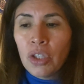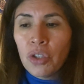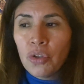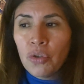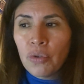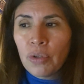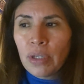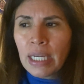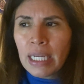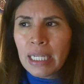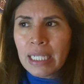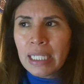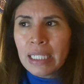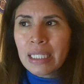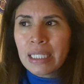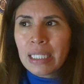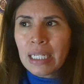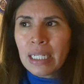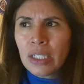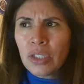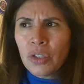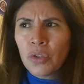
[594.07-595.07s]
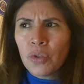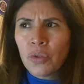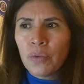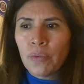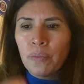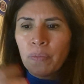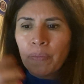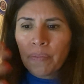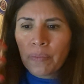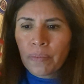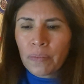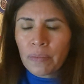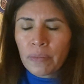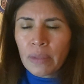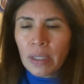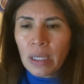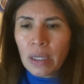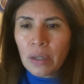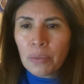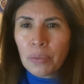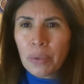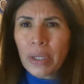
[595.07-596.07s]
you can start to
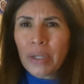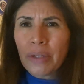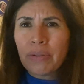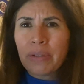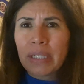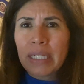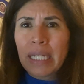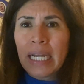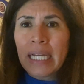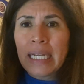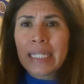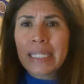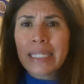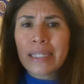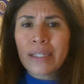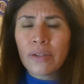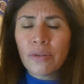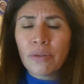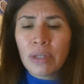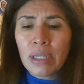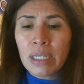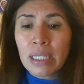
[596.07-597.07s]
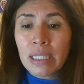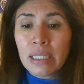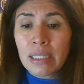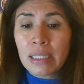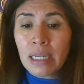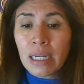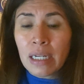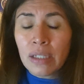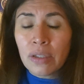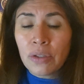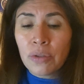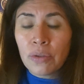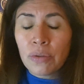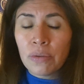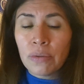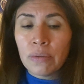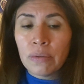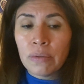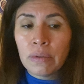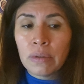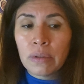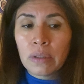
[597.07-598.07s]
recognize, you can start
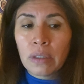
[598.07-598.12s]
to